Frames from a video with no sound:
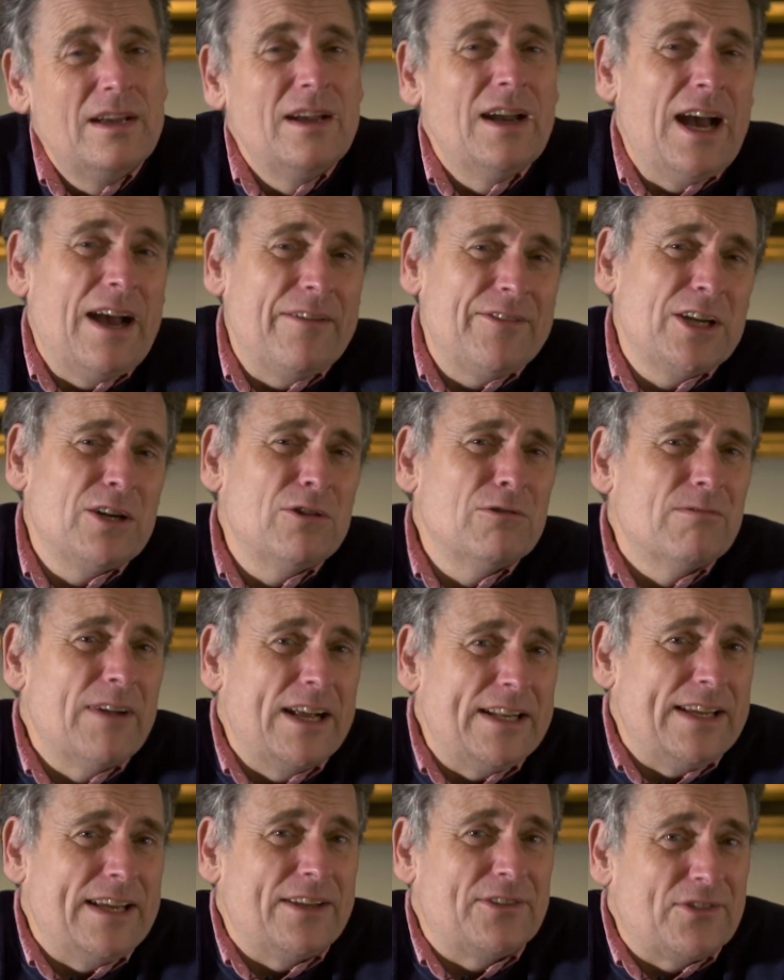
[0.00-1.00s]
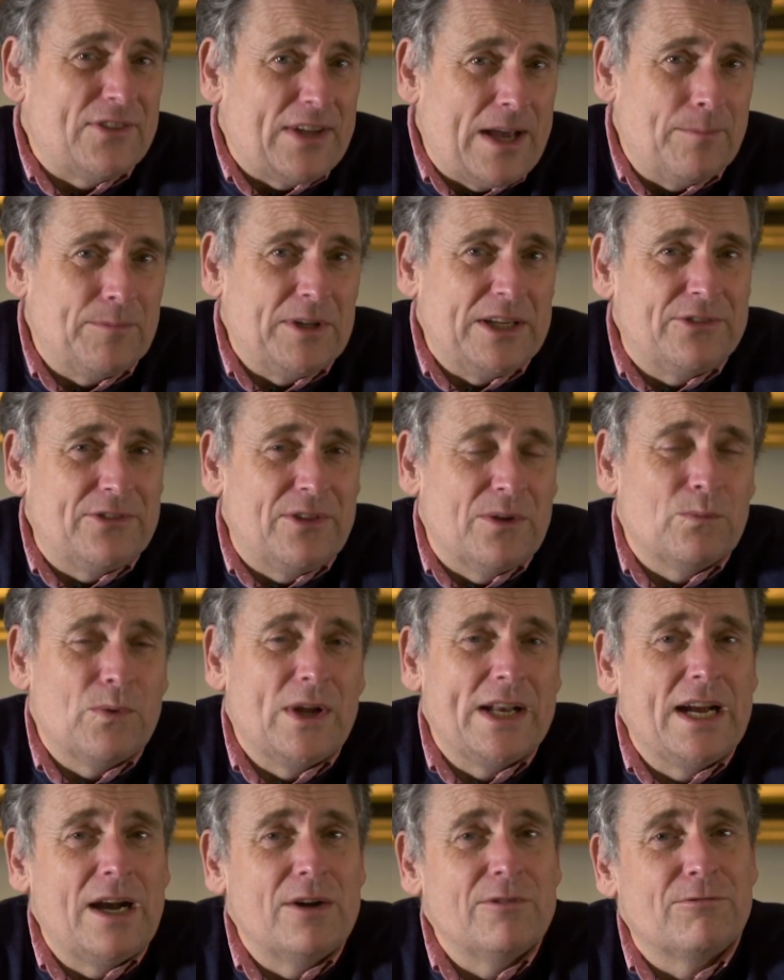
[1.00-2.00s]
Having already established that
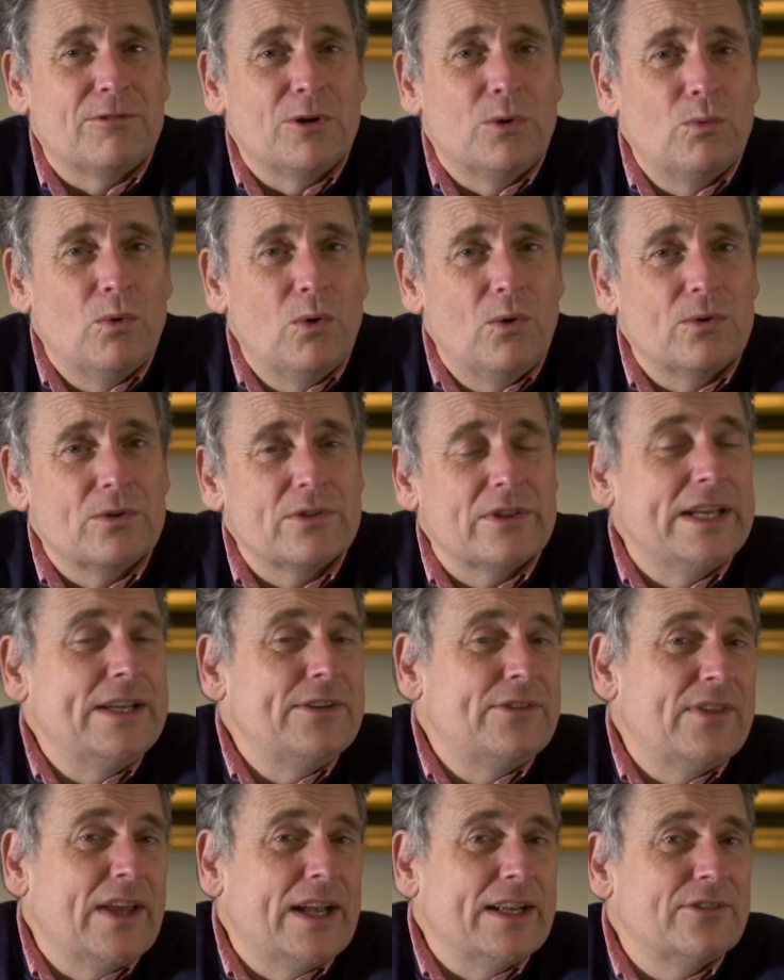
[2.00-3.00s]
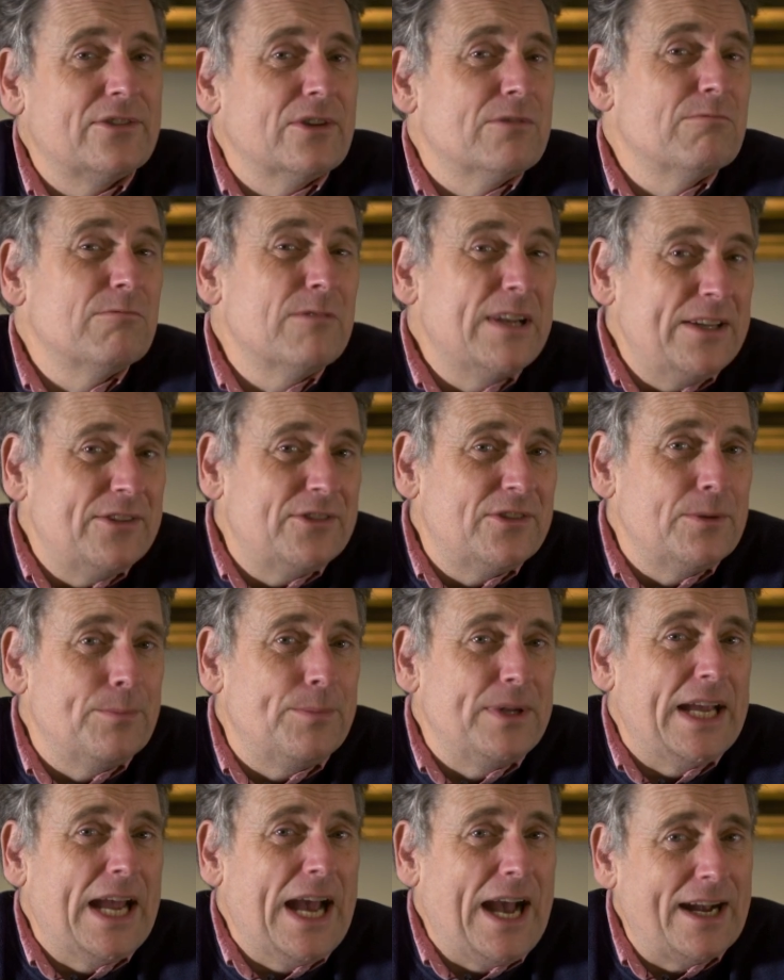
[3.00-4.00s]
when out for a walk these things are
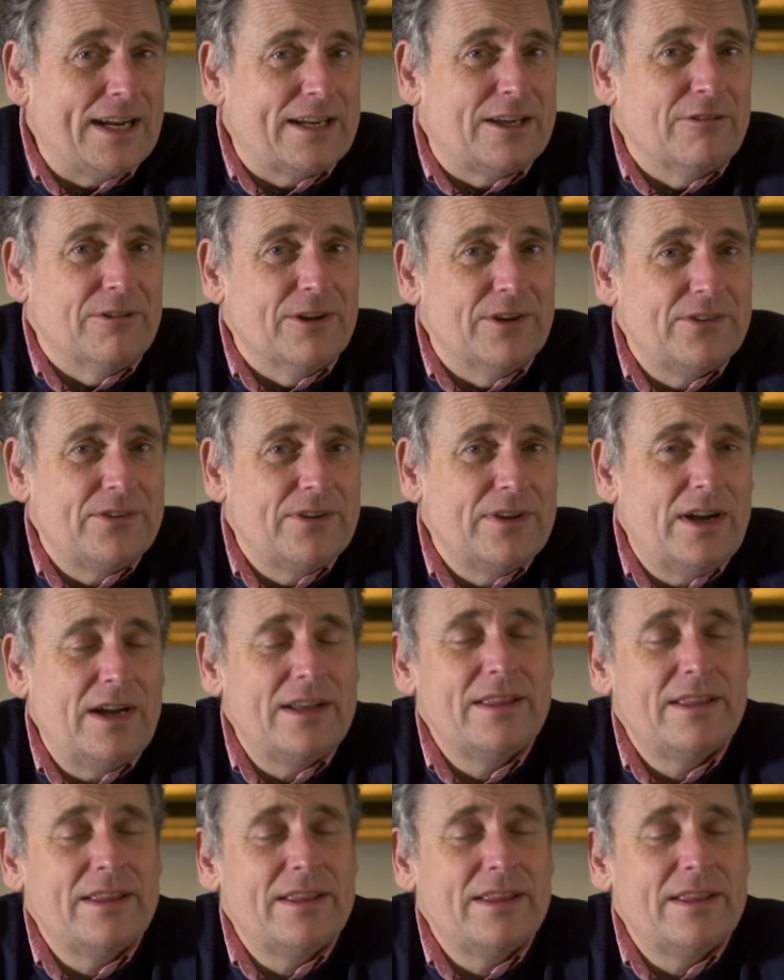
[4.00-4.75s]
reasonably accurate, I